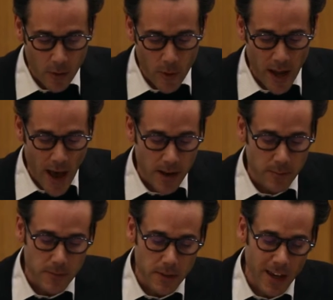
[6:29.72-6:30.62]
When
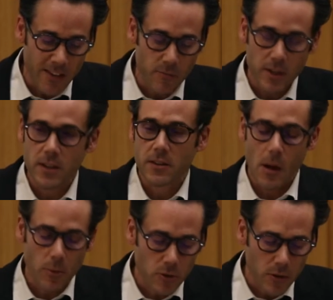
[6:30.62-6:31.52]
Adam gave me the
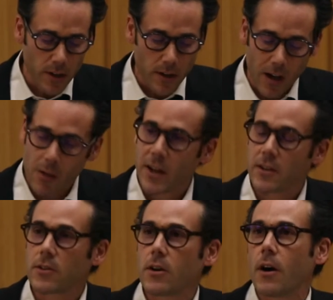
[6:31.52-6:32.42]
opportunity to
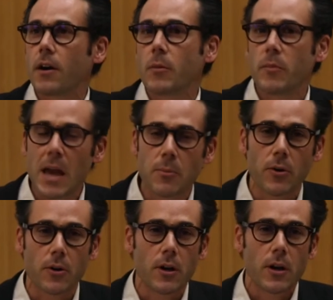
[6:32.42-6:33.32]
comment on a
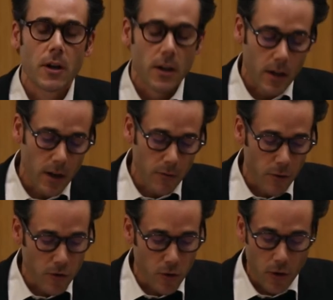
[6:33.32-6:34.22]
paper
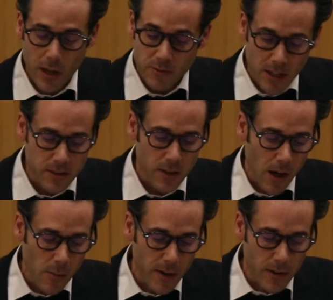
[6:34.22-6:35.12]
for the journal, I was asked to
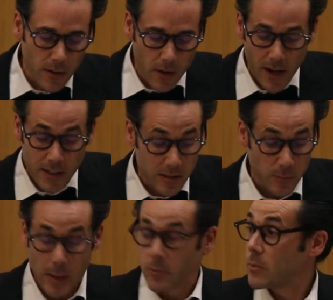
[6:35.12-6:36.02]
comment on an
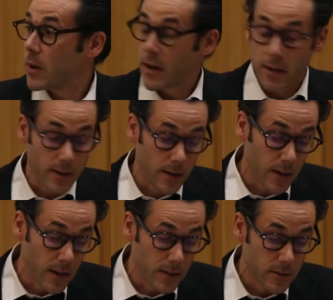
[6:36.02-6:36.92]
excellent paper
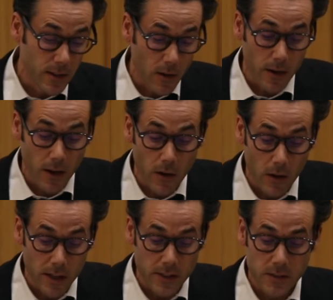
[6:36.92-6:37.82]
by Ting Hong and
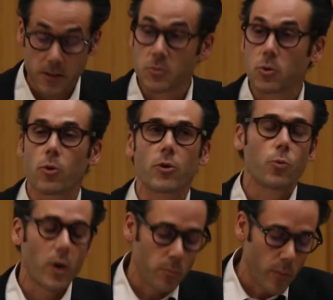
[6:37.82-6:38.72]
colleagues that
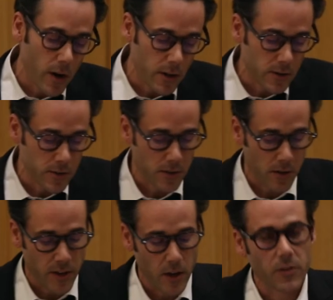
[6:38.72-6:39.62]
explored what parts
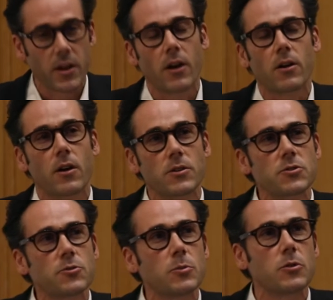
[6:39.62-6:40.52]
of healthcare are
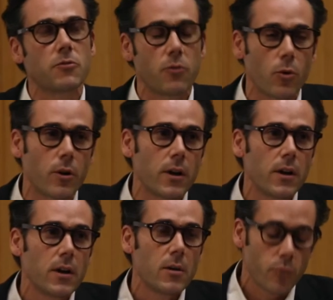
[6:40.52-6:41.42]
suitable for
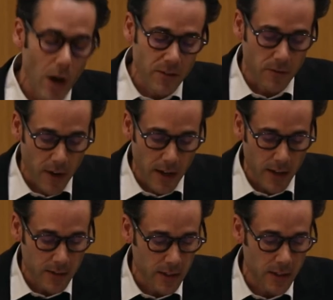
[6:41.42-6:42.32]
private
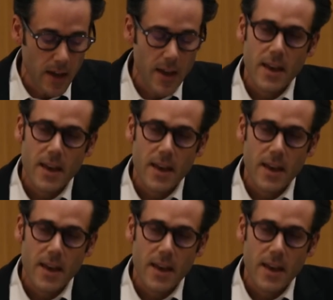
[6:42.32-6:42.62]
financing.